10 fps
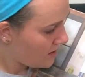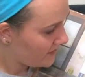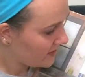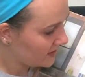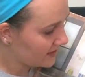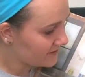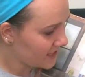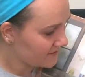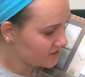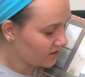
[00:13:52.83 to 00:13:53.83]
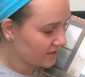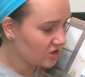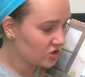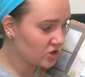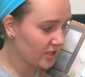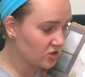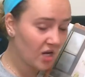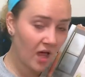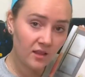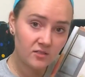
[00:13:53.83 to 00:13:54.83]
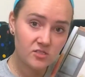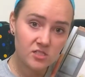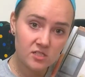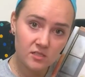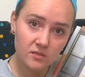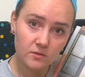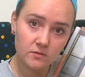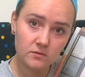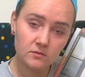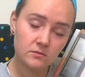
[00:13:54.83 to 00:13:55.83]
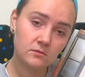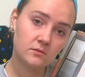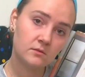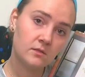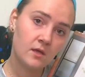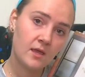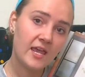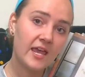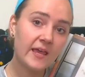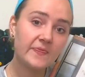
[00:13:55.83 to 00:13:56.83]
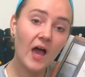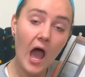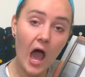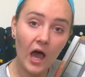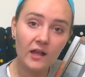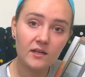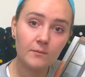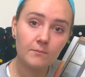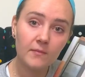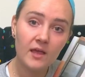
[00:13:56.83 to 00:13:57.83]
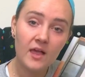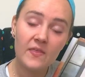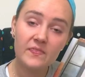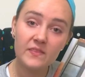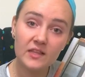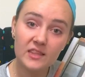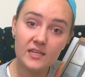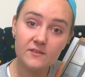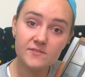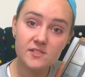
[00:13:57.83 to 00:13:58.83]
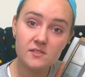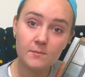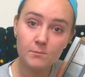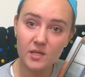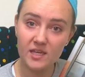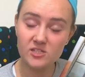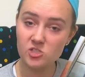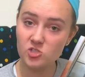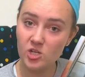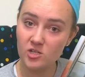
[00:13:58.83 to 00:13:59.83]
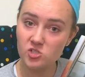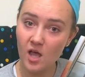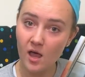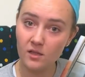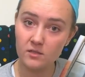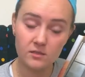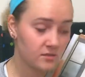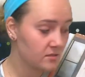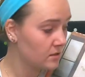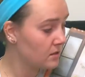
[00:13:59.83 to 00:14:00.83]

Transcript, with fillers: The leaves have started to change colors too. In the autumn, the leaves begin to change colors.